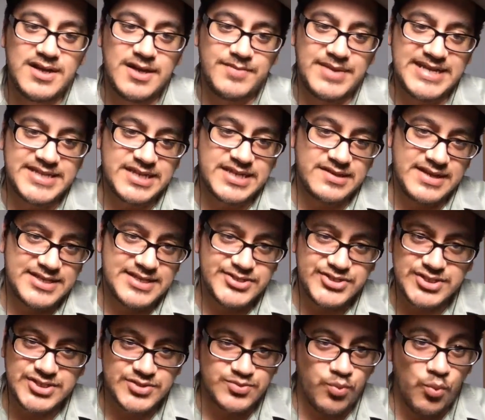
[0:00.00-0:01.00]
Basically, it's
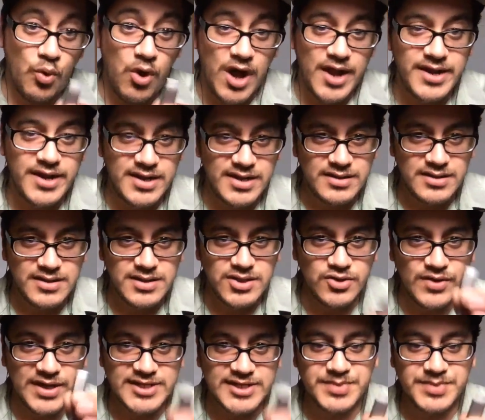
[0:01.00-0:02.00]
just one
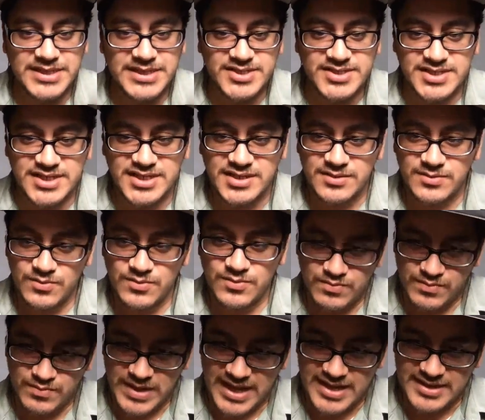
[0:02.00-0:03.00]
USB-C
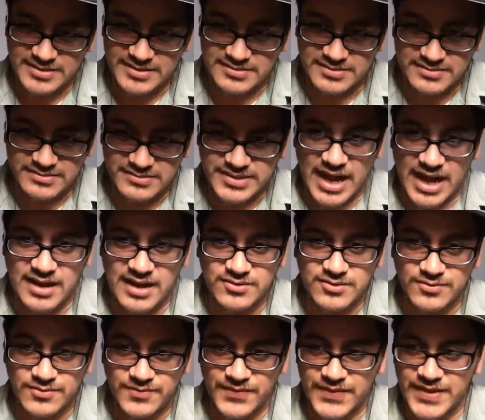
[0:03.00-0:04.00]
kind of
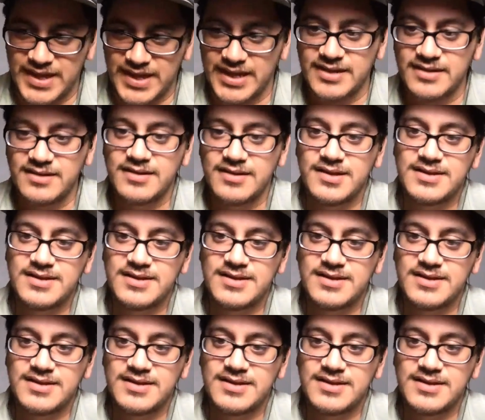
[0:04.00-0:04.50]
dongle thing,